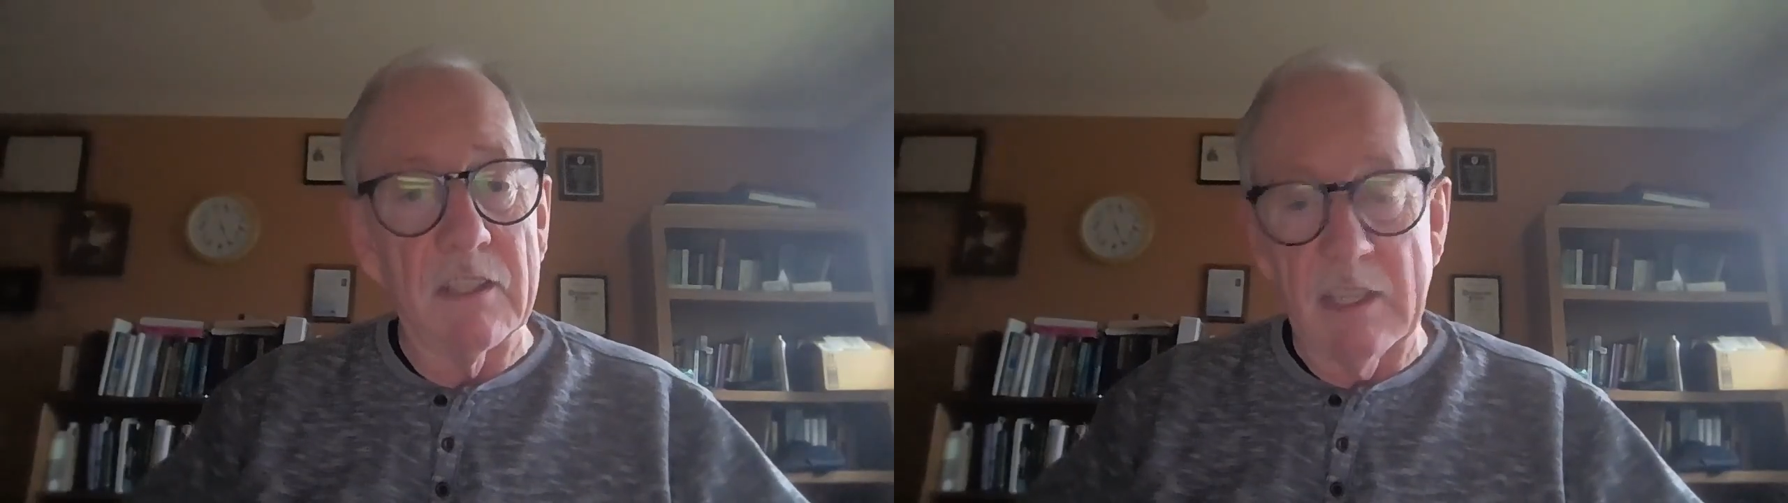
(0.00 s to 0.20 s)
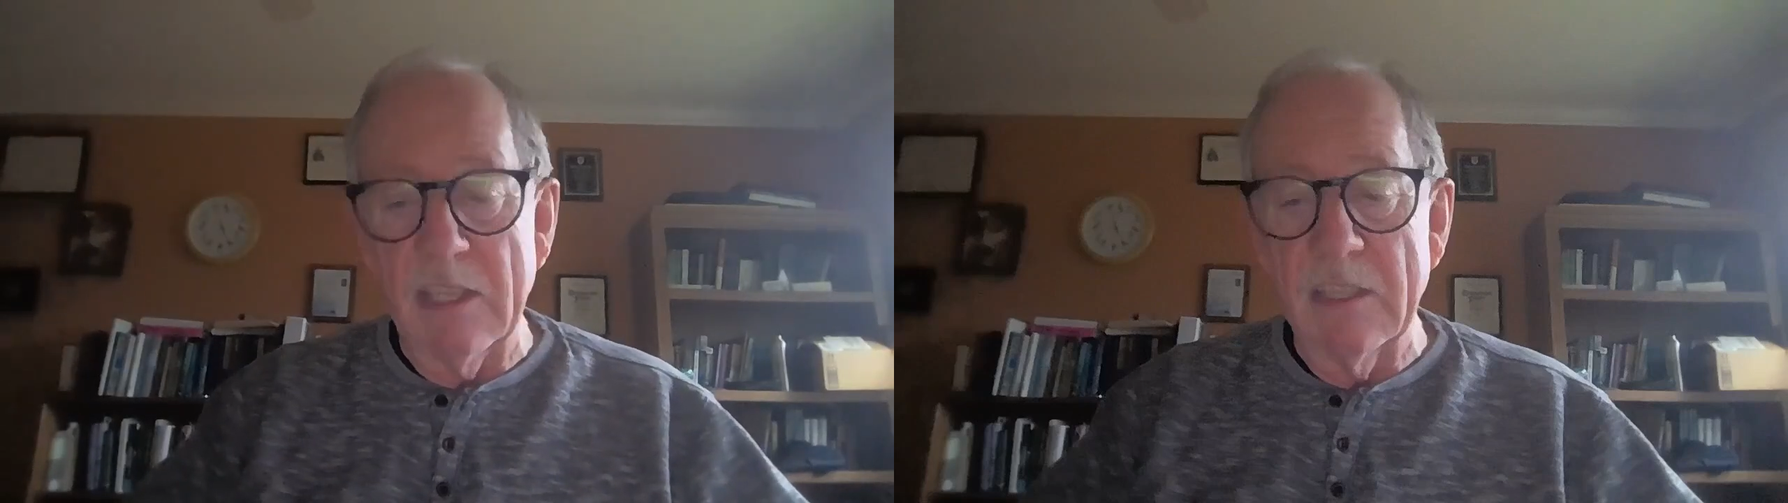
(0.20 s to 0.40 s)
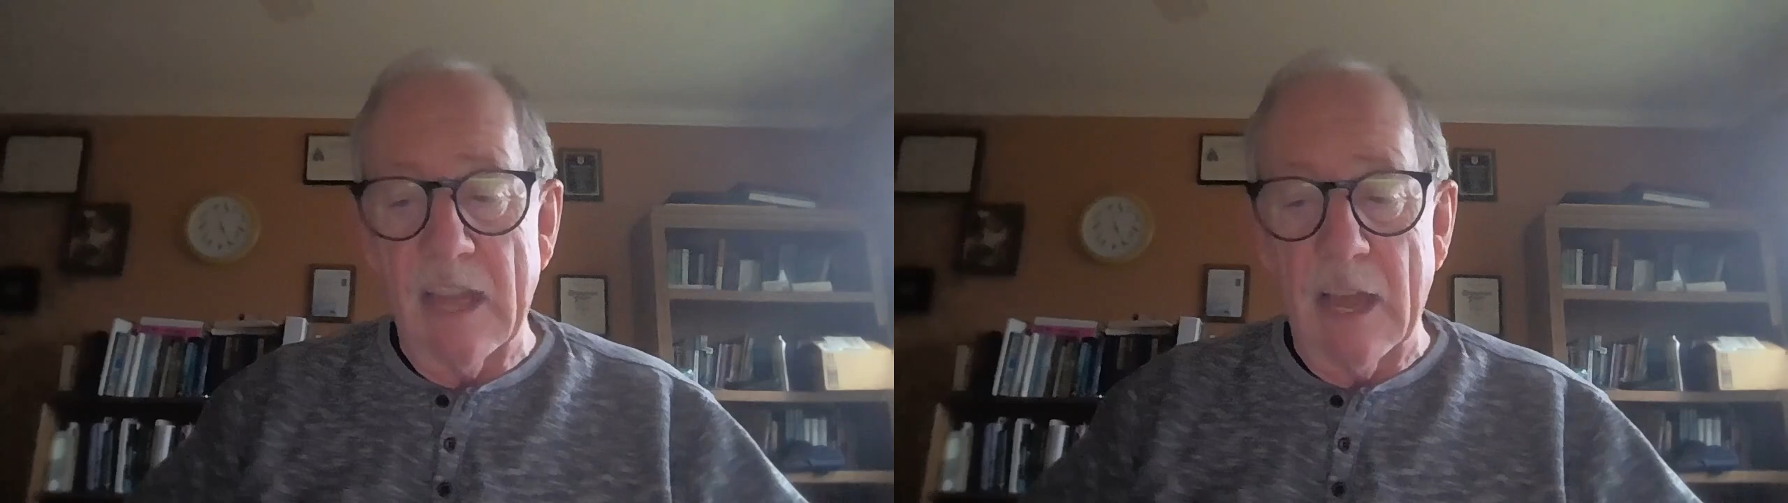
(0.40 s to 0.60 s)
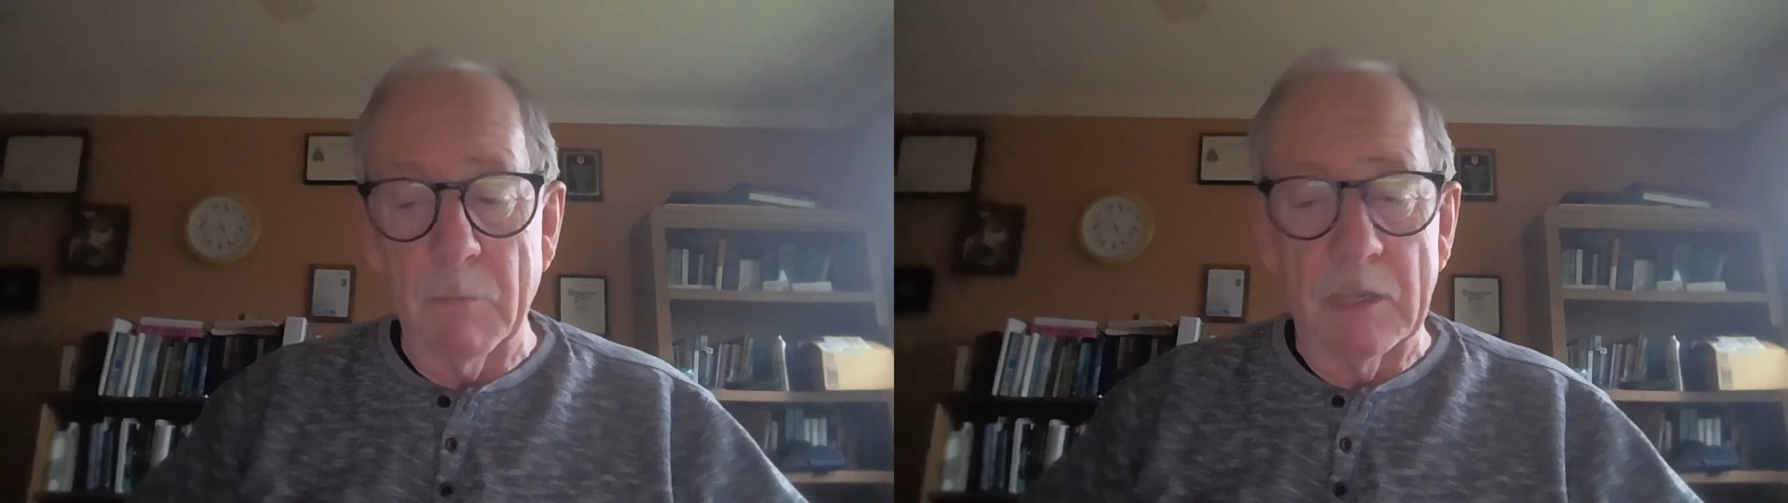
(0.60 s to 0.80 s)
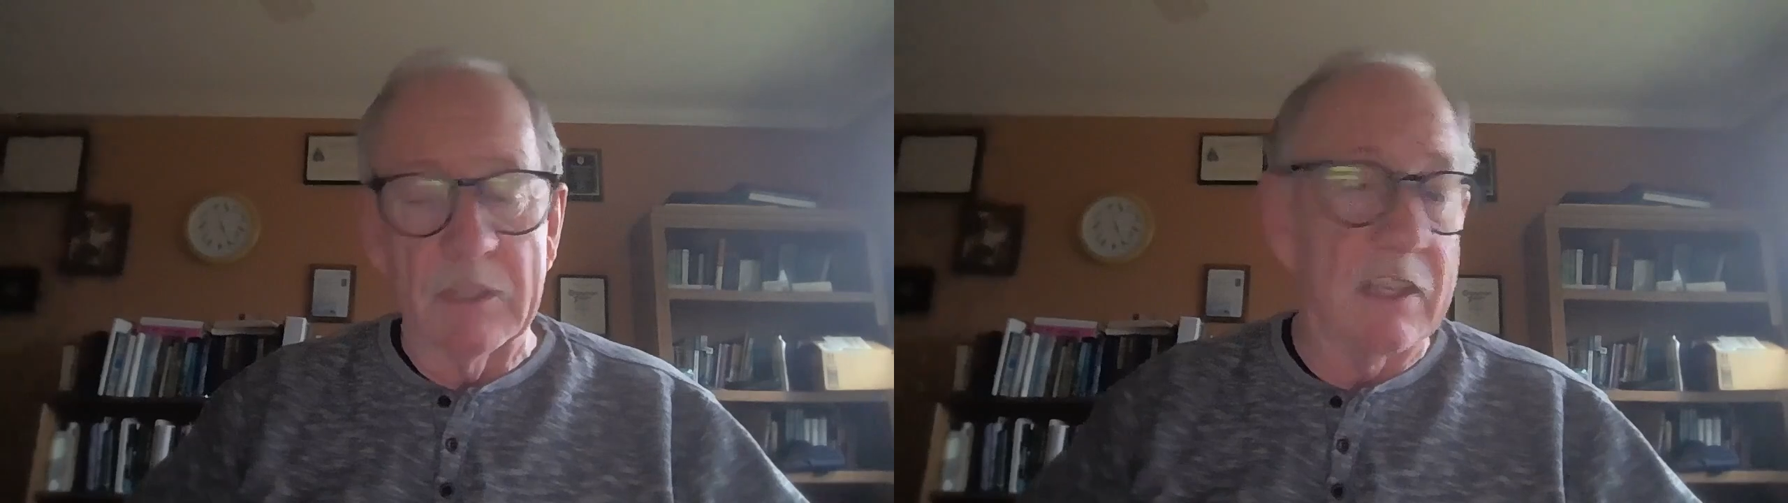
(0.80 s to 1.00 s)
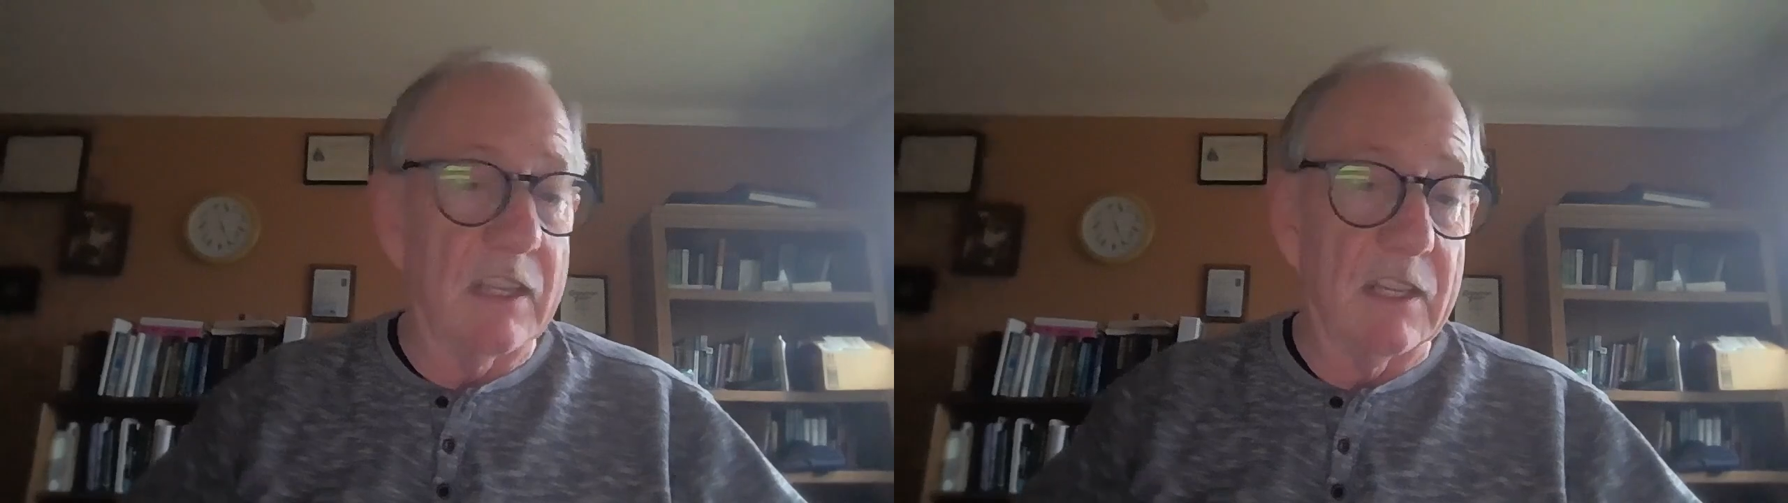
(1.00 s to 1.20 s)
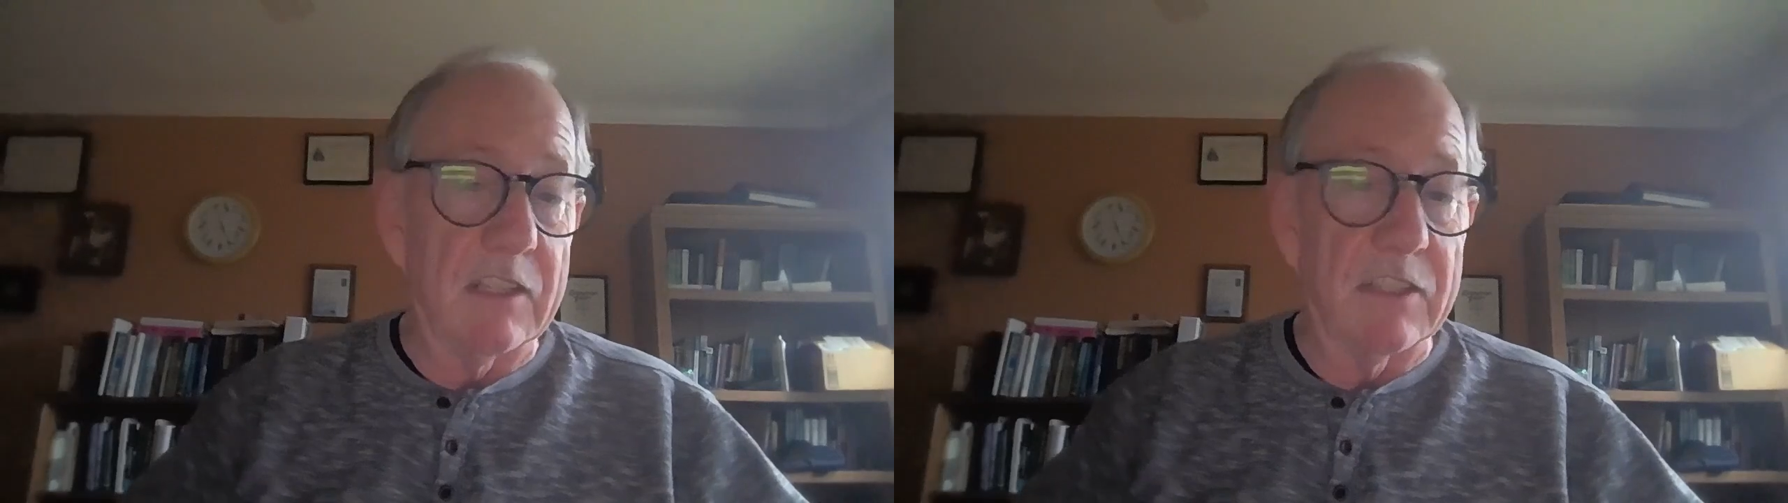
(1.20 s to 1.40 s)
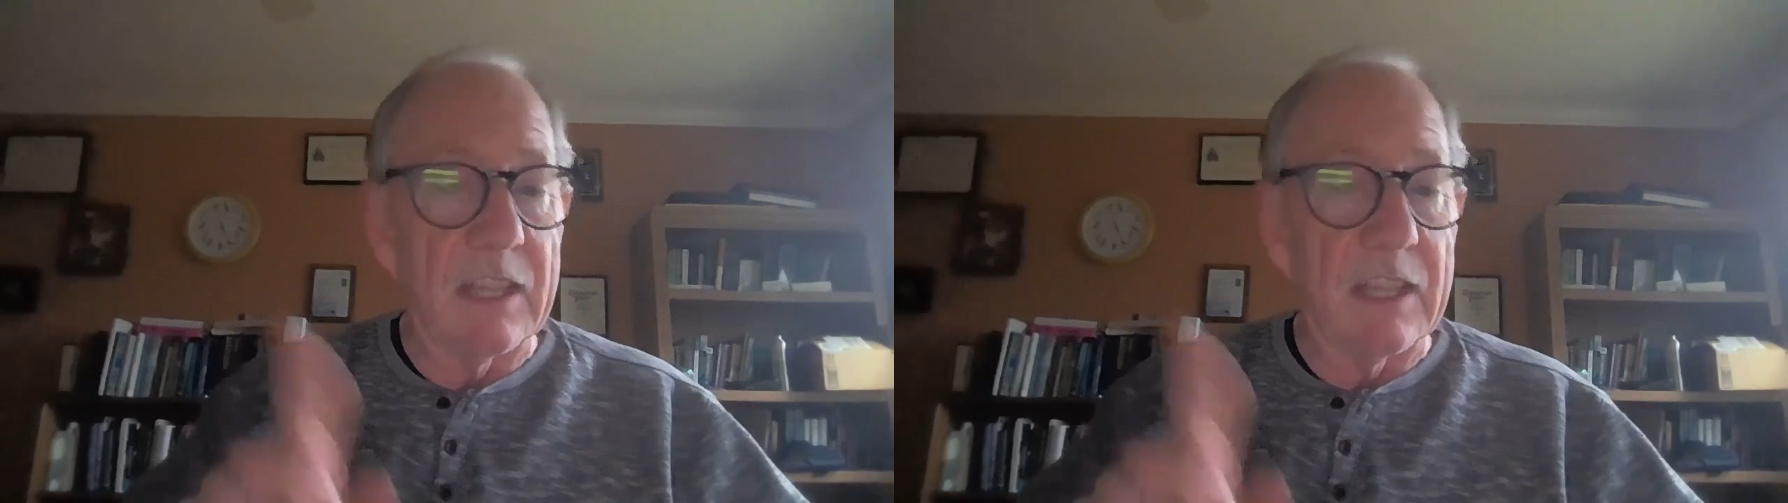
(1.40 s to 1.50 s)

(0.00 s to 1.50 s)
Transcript: to tease out by studying,